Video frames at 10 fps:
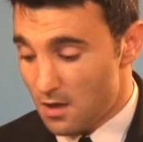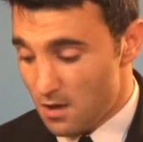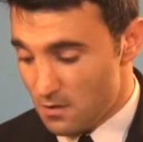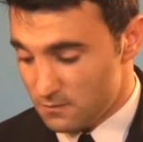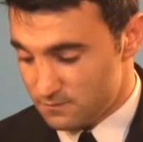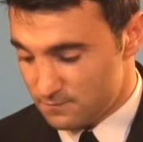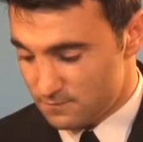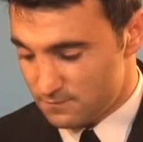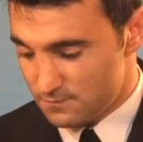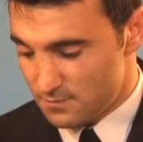Oh,
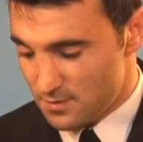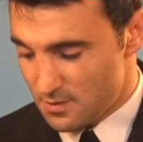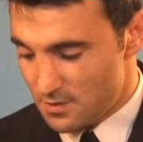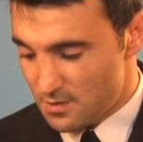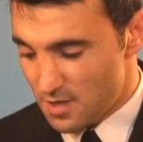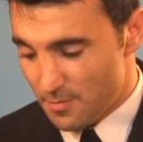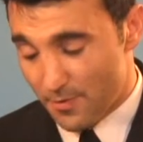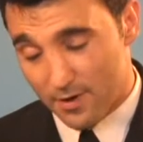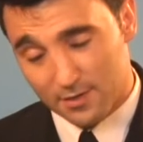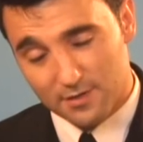
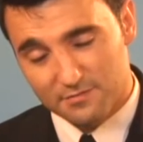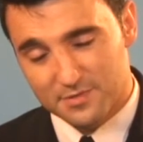apparently you've